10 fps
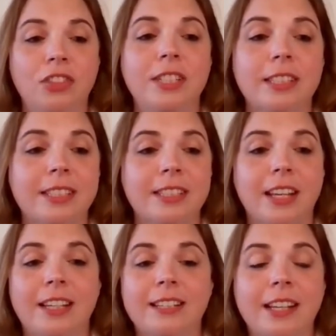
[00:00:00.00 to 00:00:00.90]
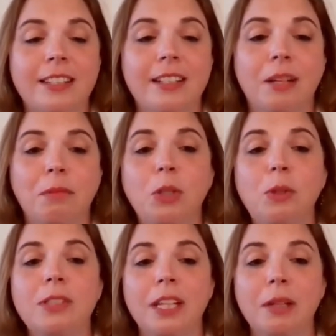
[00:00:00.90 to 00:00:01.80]
Jesus said to them,
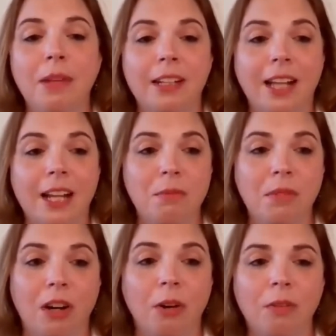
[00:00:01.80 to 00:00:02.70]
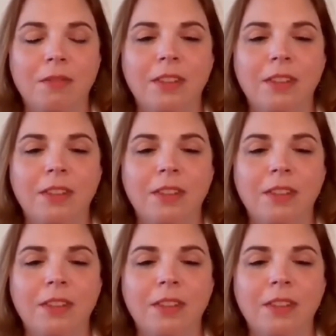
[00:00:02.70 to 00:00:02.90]
loose him and let him go.